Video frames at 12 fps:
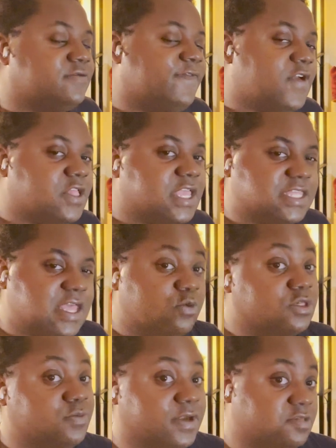felt like that
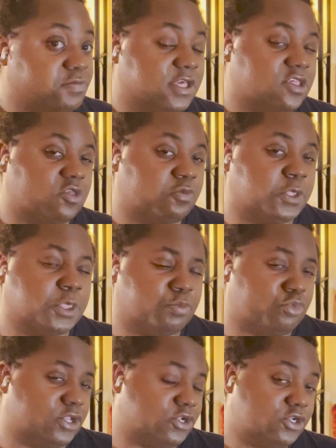was the best place to put the
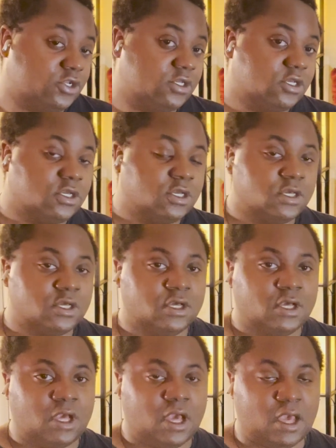printer.
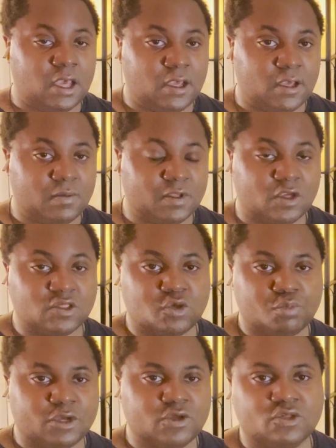And also
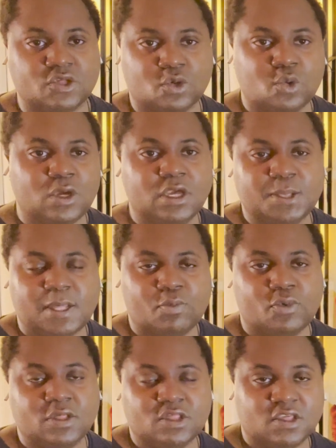printers are quick, they
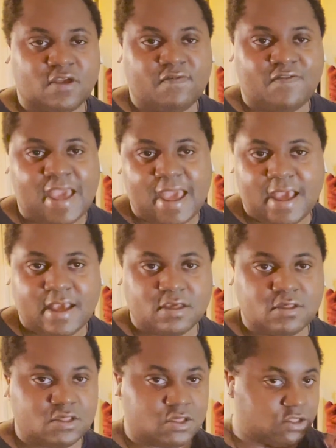print stuff
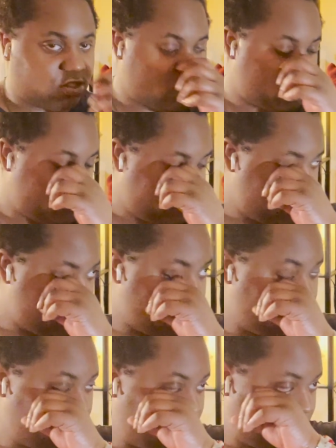fast, so, you
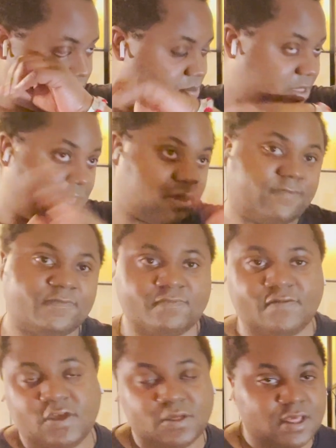know, I
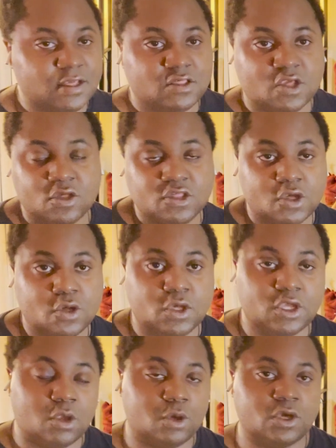figure that it's also,
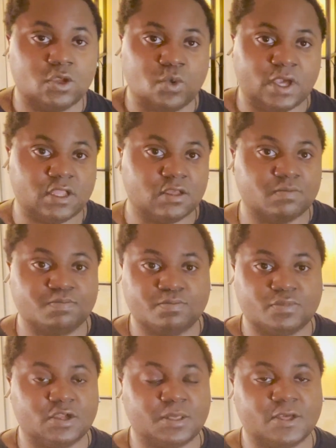you know, a good way to
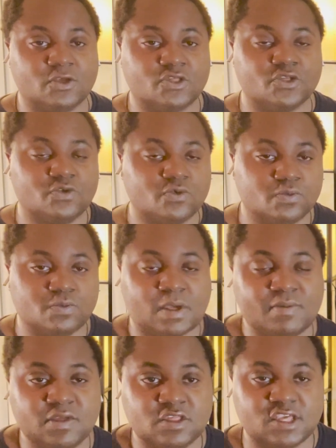put it there too. I
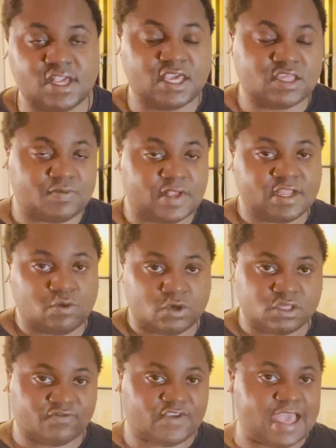mean, St. Expediti
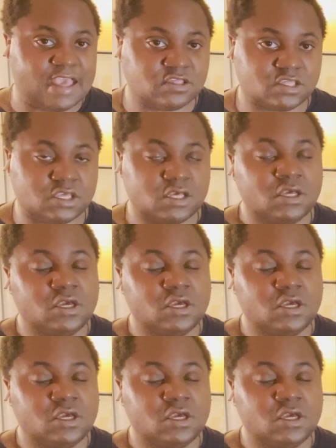works fast.